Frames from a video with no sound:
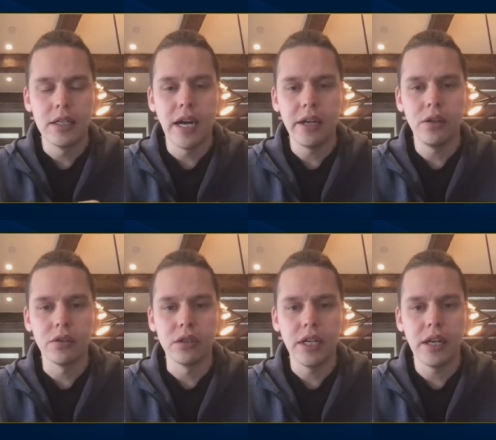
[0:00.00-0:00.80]

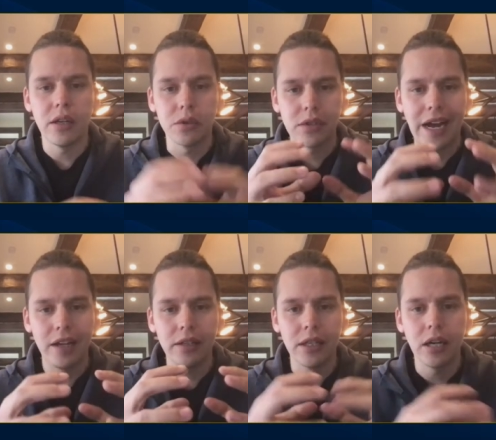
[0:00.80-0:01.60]
dialogue data that was
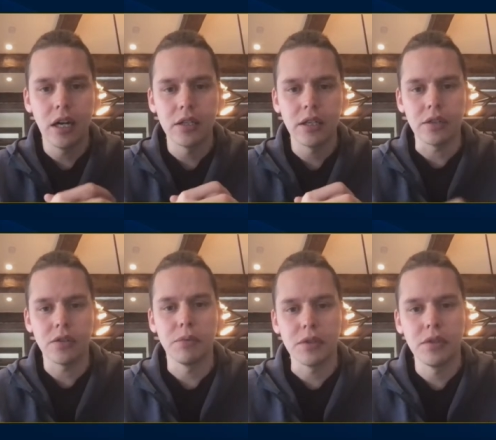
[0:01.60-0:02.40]
highly context
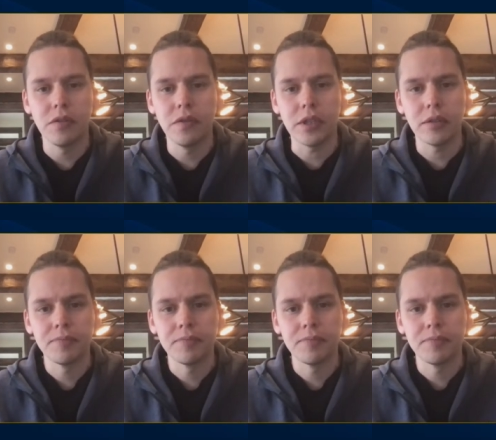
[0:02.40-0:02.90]
specific